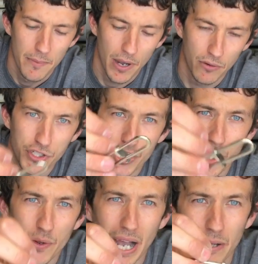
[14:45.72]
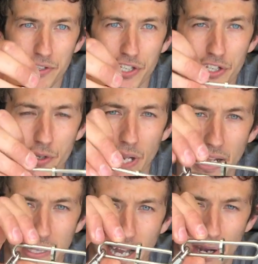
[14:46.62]
I'll show you how to do that
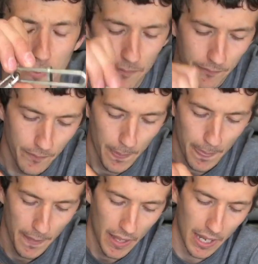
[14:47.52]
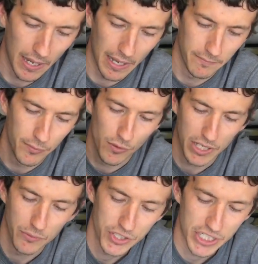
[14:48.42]
now. And for it,
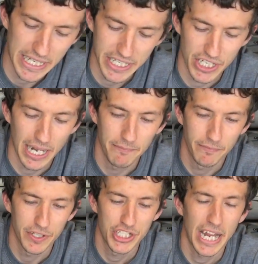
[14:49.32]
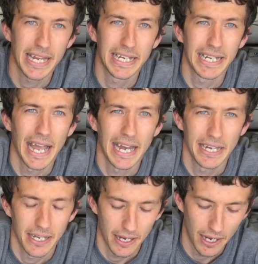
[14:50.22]
you'll just need your length of chain again.
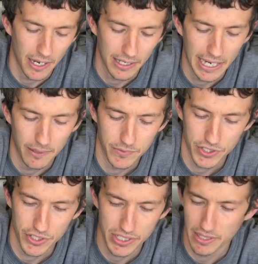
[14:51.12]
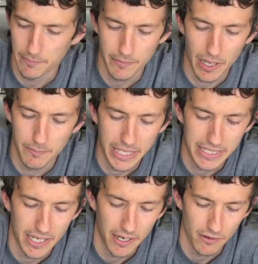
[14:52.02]
Again, I'm just using a
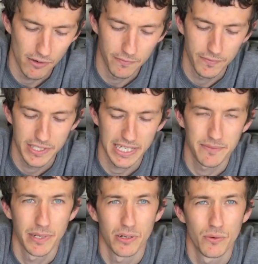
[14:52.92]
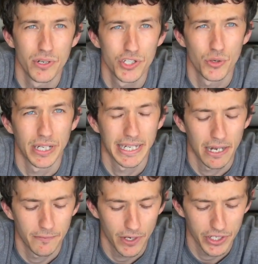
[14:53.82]
meter of 6mm short link
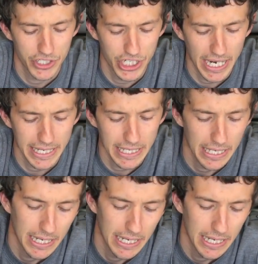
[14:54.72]
galvanised chain.